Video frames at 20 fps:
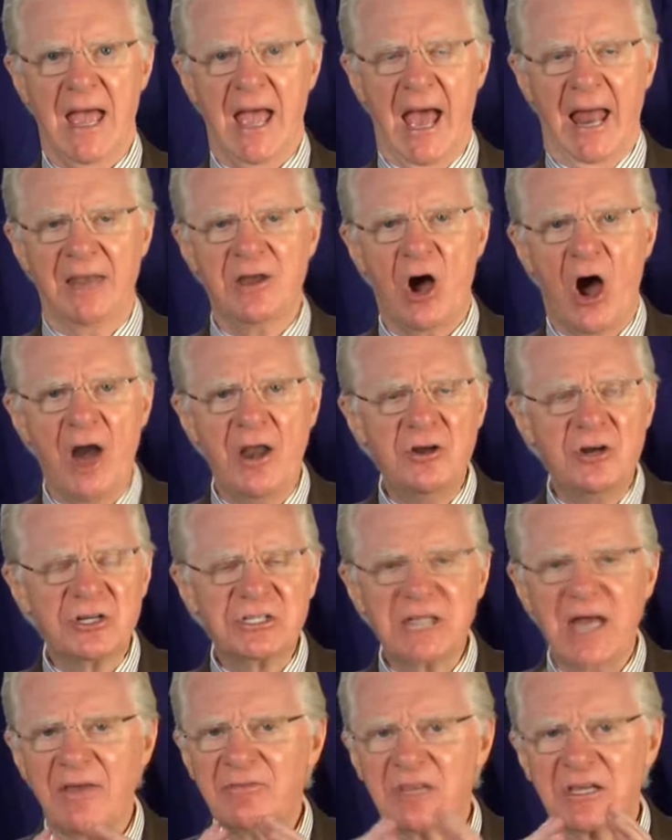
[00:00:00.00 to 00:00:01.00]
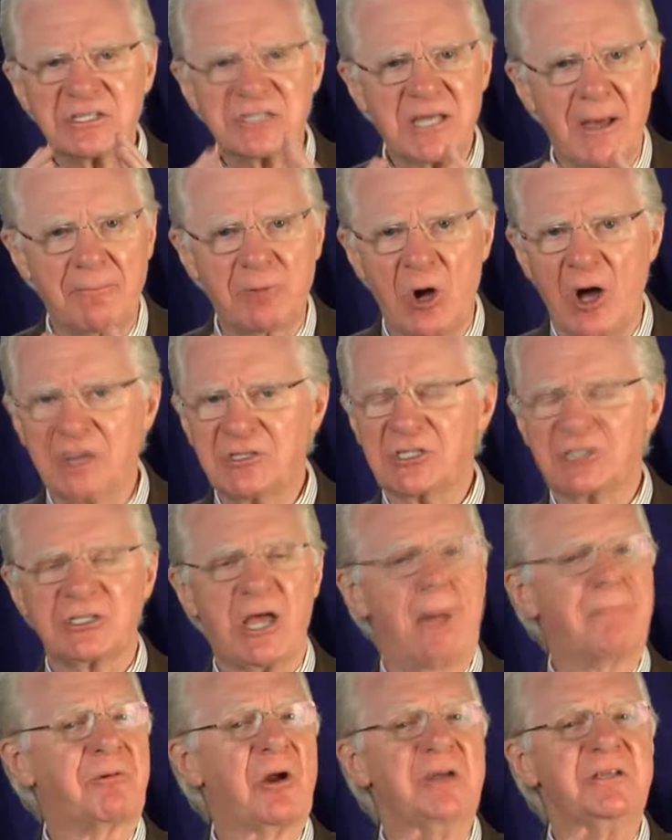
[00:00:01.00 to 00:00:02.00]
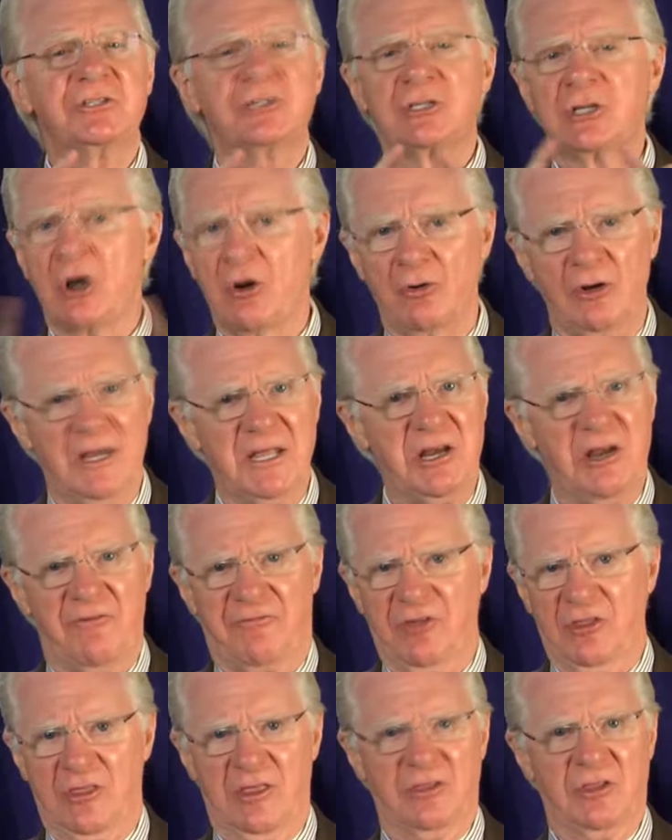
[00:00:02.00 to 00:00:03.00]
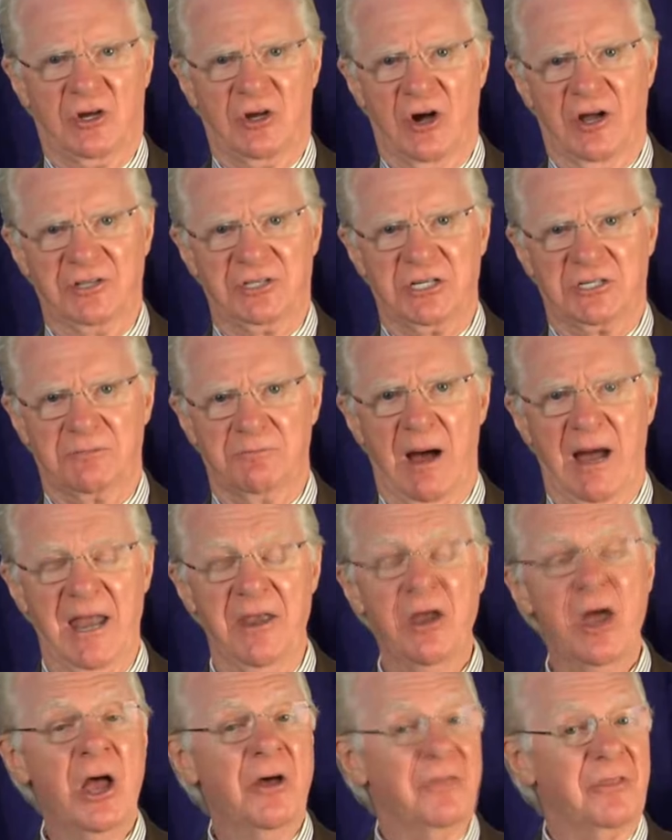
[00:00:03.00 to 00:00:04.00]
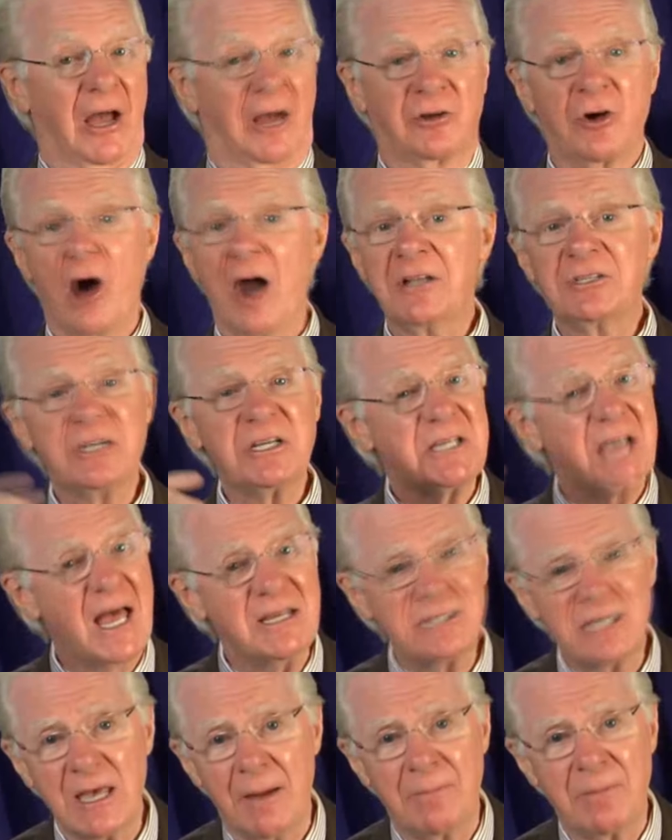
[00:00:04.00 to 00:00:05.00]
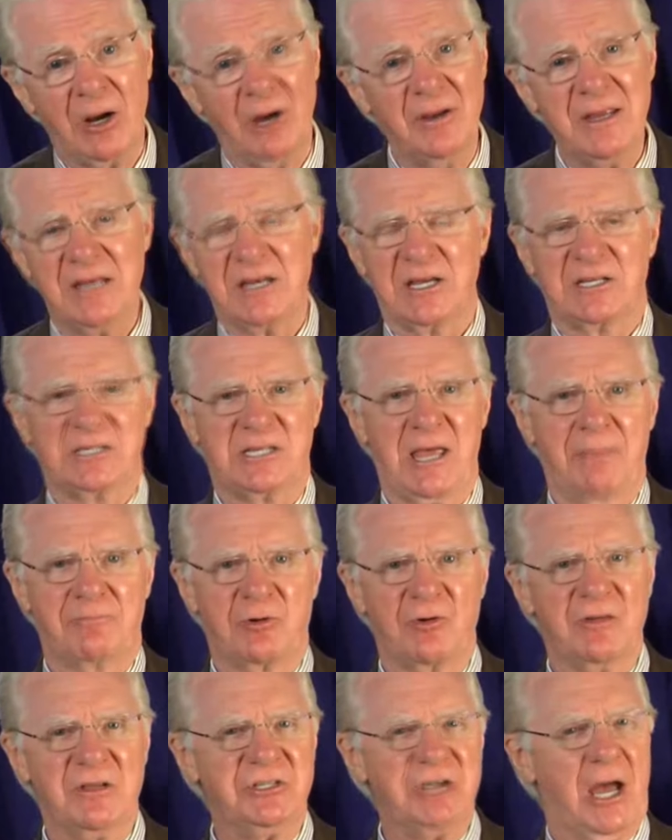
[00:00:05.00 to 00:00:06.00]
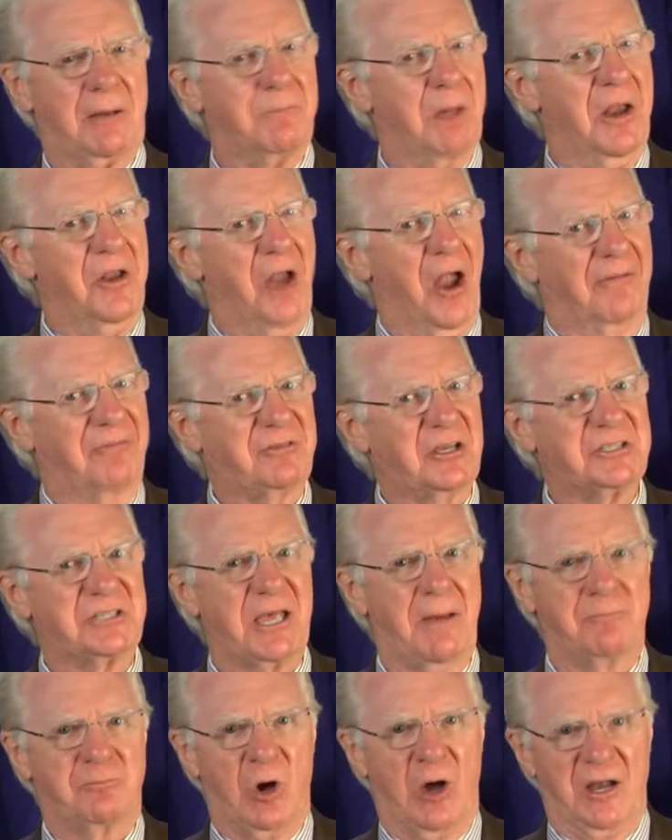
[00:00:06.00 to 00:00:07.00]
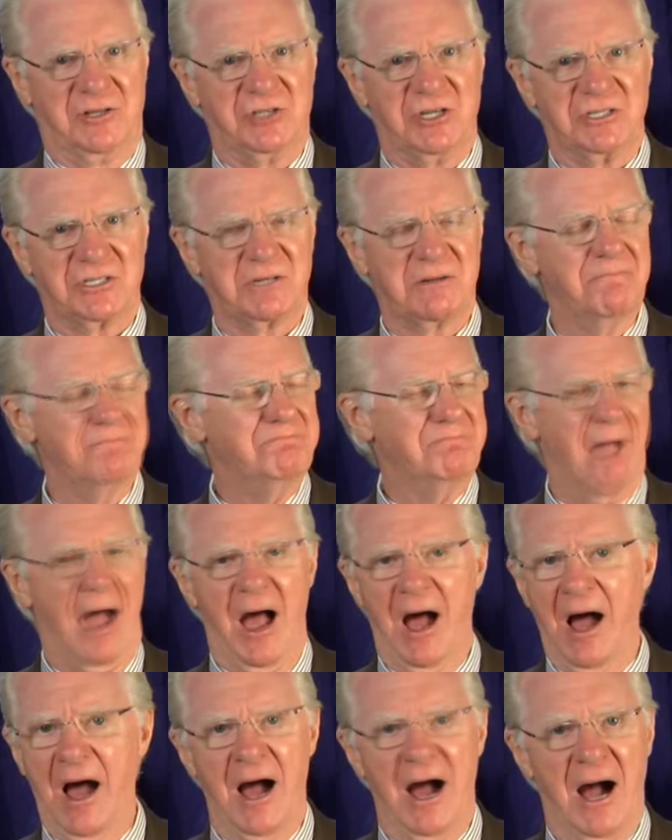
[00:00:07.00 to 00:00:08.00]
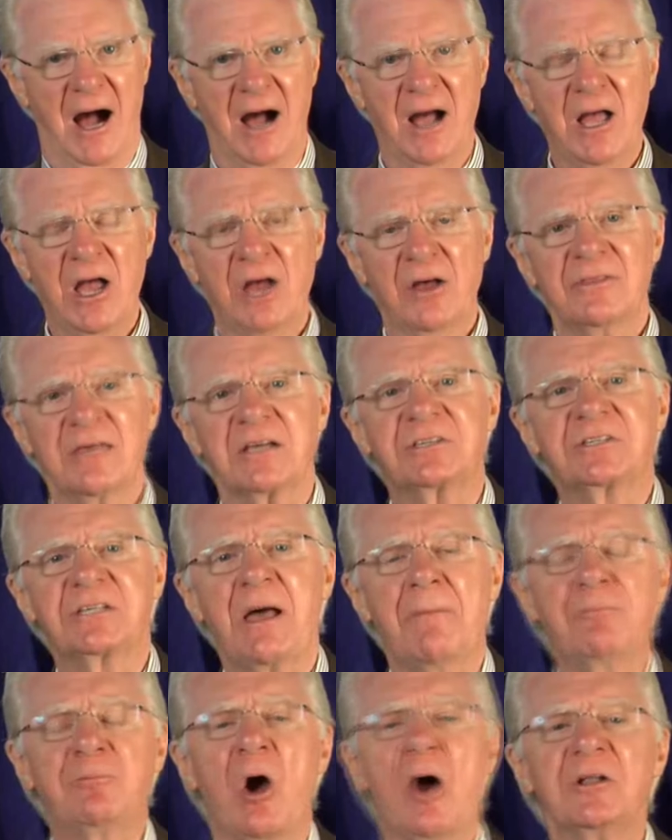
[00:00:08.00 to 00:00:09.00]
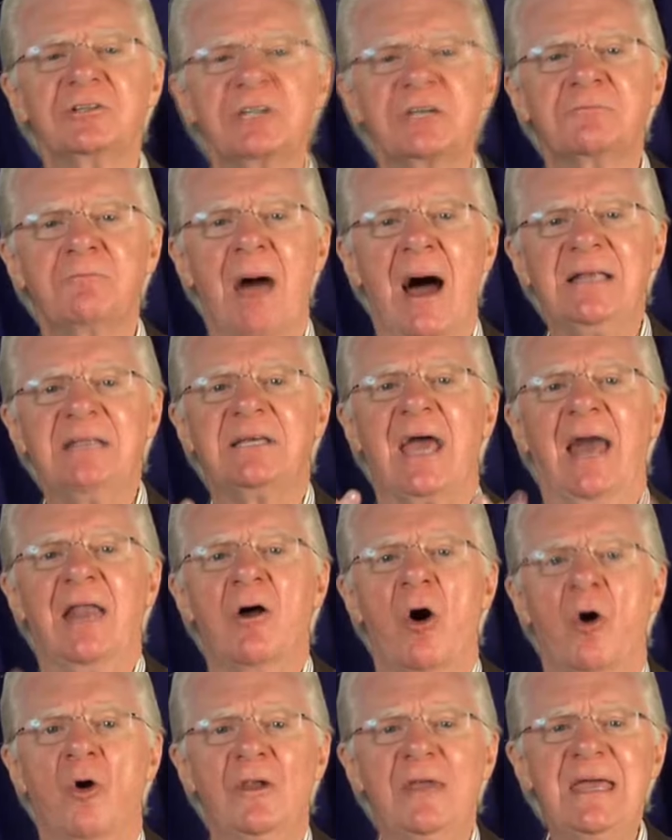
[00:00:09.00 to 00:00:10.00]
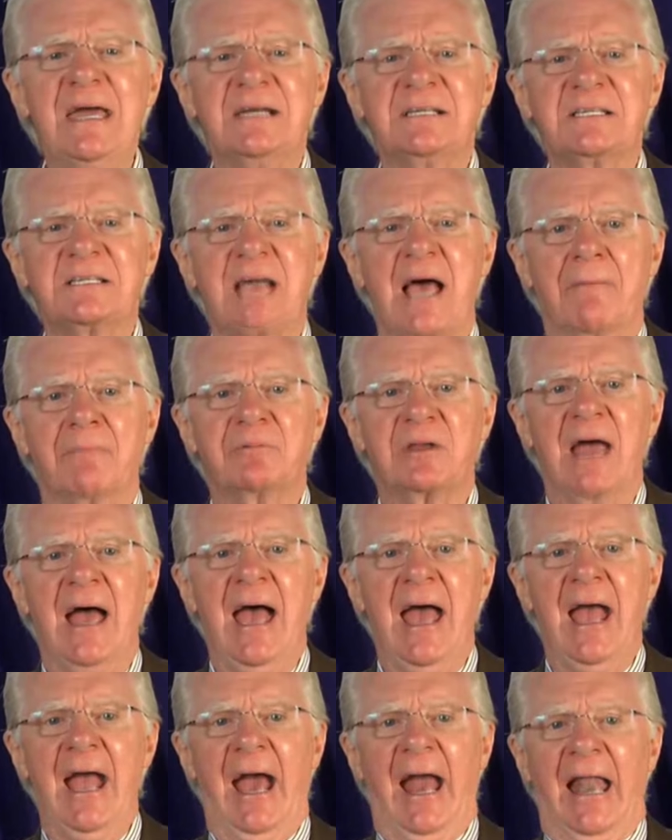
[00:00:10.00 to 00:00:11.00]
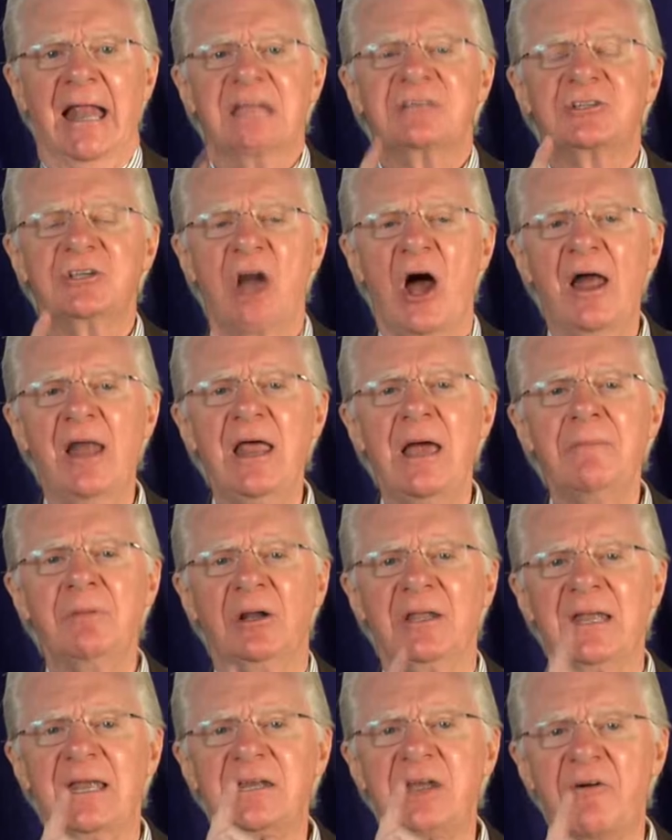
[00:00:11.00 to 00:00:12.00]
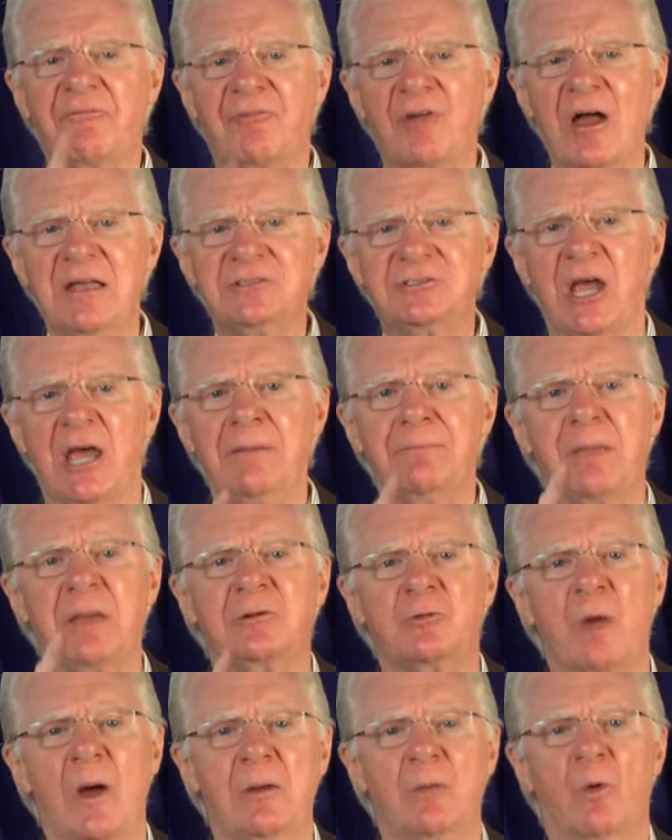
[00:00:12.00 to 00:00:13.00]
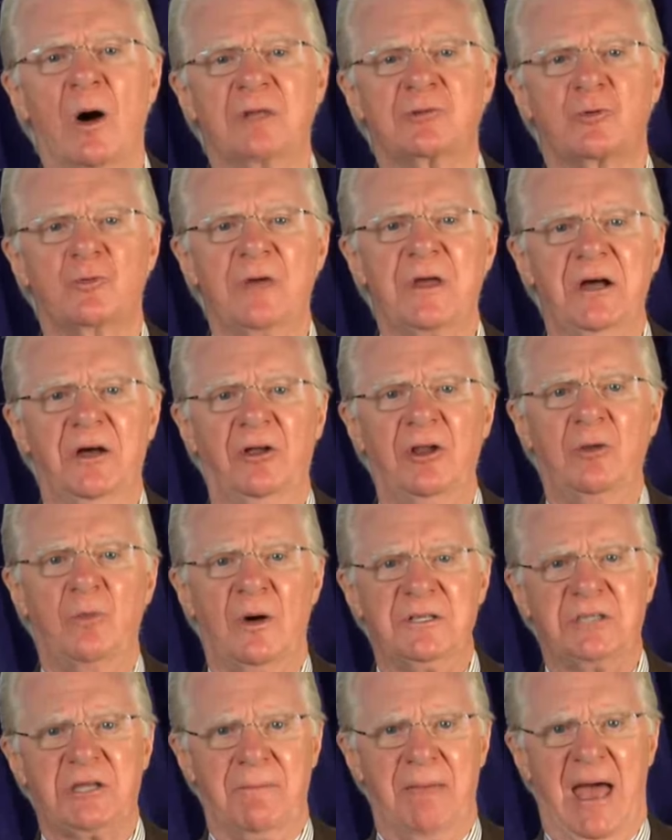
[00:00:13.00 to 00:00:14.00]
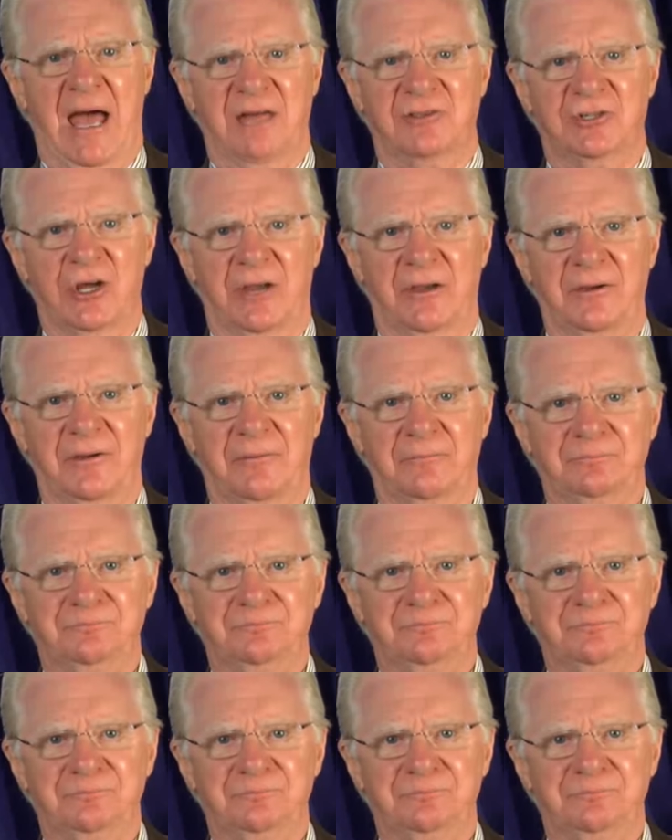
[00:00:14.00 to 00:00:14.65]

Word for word: And understand the subconscious operates totally different than the conscious mind. The conscious has the ability to accept or reject, but not the subconscious. Uh-uh. The subconscious mind can only accept, and it's not able to differentiate between what's real and what's imagined.